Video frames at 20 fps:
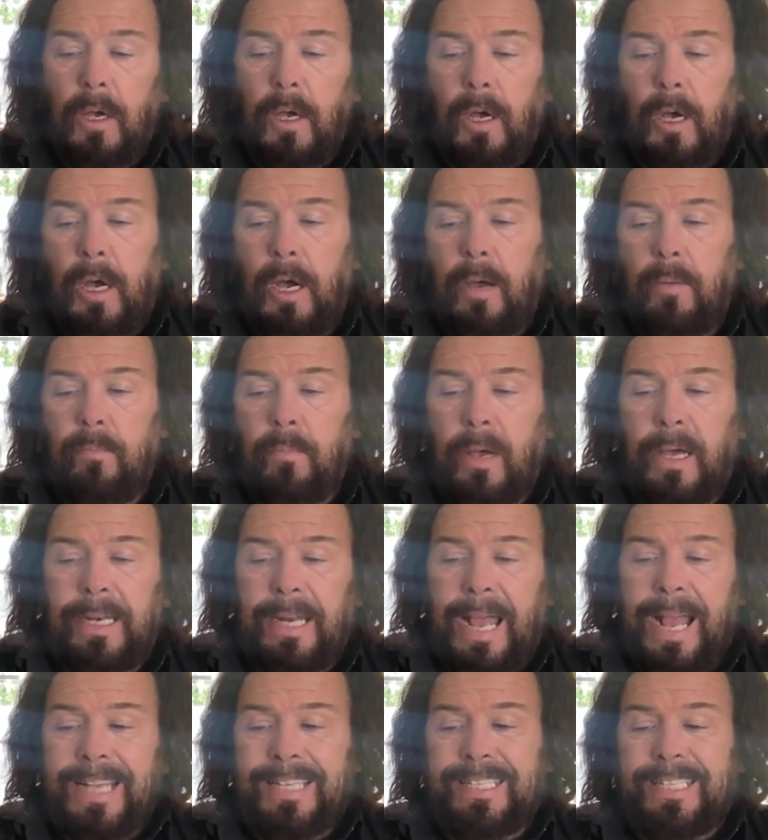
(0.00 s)
and
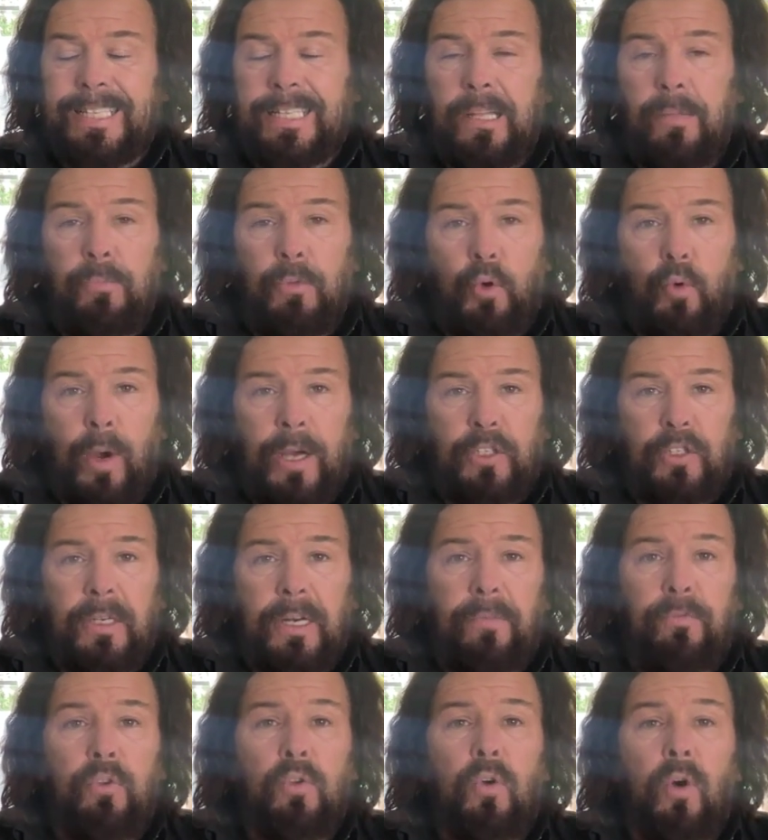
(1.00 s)
asked them the question,
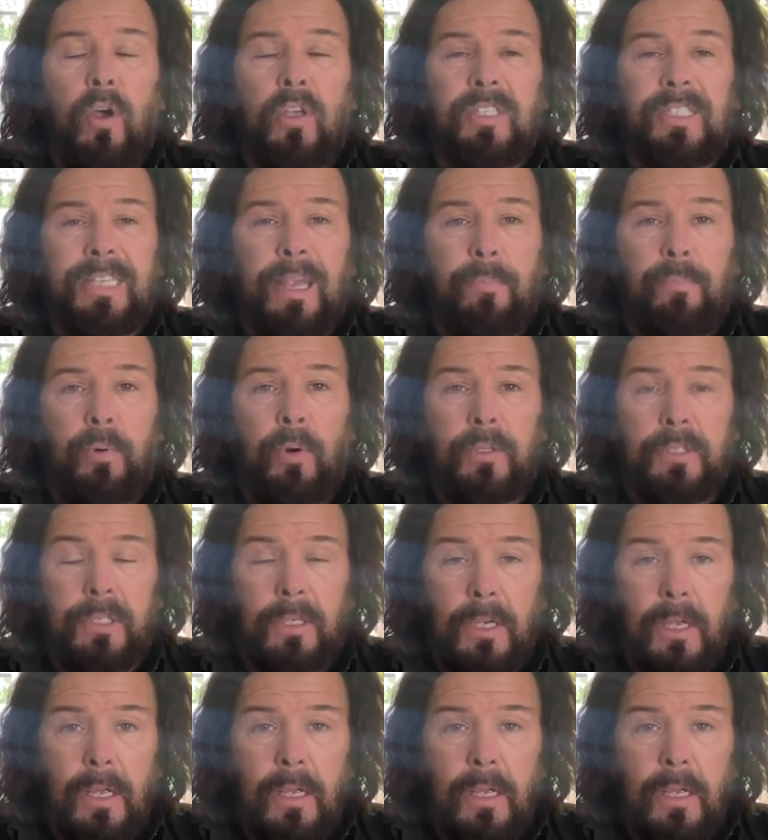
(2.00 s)
have you got a separate